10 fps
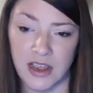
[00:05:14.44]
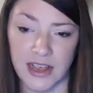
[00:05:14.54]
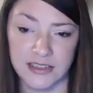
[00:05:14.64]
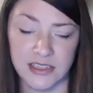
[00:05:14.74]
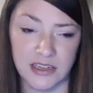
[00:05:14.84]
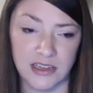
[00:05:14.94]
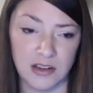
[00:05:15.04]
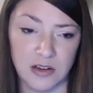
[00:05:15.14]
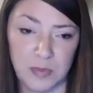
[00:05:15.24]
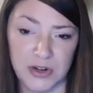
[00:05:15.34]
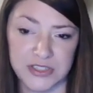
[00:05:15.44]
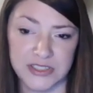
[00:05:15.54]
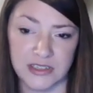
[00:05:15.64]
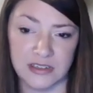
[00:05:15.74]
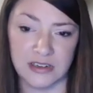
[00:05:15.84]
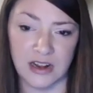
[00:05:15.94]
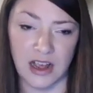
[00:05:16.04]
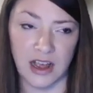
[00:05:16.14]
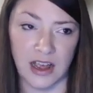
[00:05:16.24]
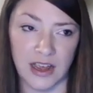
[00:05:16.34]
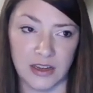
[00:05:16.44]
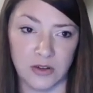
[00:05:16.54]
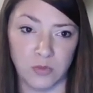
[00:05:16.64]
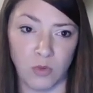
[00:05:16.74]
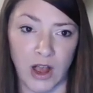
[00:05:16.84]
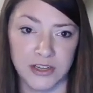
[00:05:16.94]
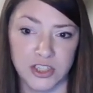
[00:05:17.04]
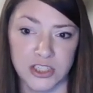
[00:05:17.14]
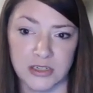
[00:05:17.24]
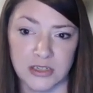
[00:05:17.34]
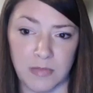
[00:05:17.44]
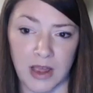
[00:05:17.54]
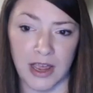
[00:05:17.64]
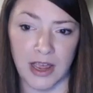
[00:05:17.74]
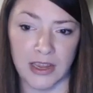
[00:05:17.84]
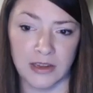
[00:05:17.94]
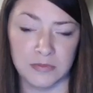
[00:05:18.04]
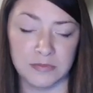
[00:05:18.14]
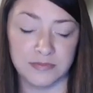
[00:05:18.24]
As a young person, I watched my